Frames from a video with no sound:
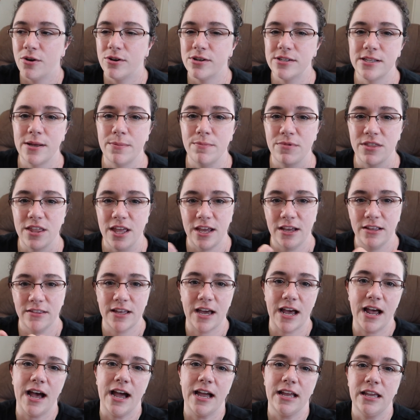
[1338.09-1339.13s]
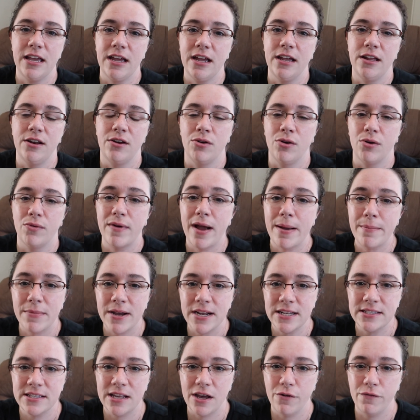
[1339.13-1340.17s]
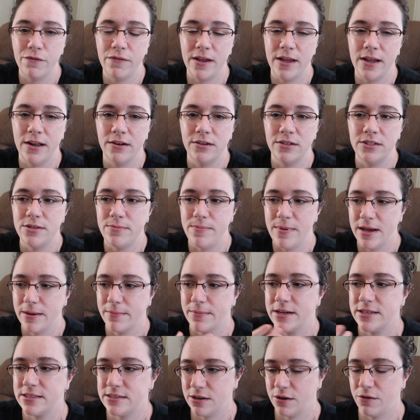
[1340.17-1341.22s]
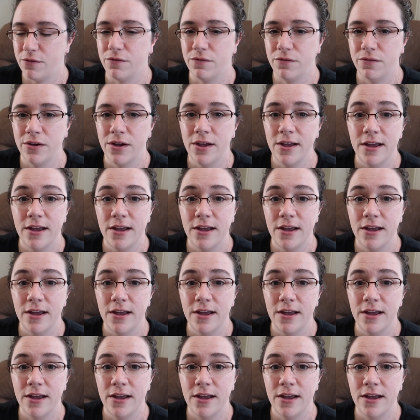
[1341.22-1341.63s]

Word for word: or something that I can wrap myself in to make myself